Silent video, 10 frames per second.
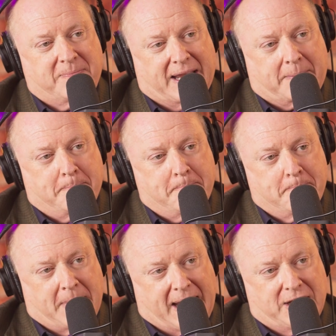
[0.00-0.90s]
make
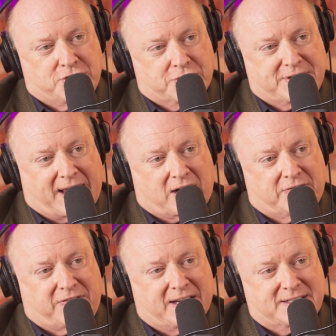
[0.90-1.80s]
major
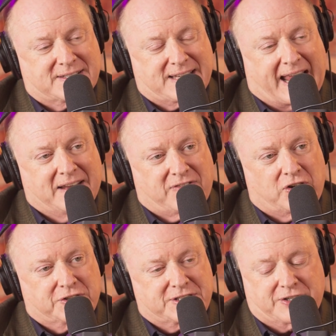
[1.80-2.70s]
sacrifices and
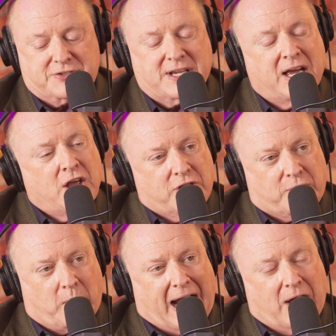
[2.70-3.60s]
volunteers
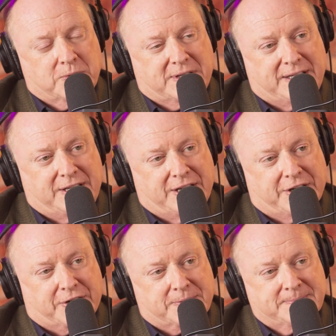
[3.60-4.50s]
throughout the
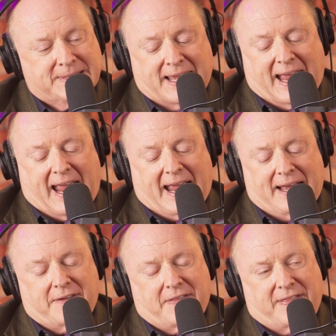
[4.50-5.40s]
year.
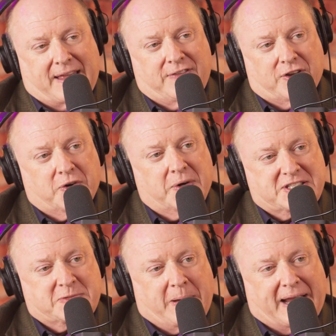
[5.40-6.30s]
And then they're
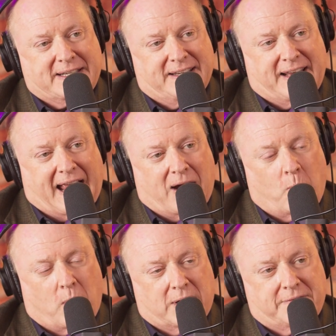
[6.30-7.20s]
expected at
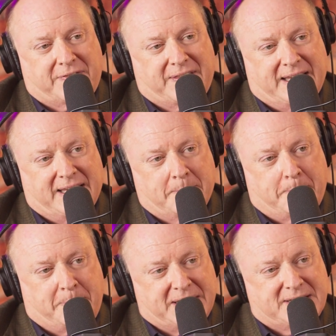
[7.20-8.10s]
one of the
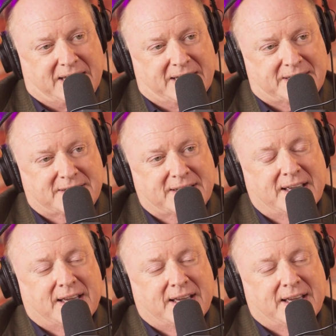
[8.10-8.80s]
busiest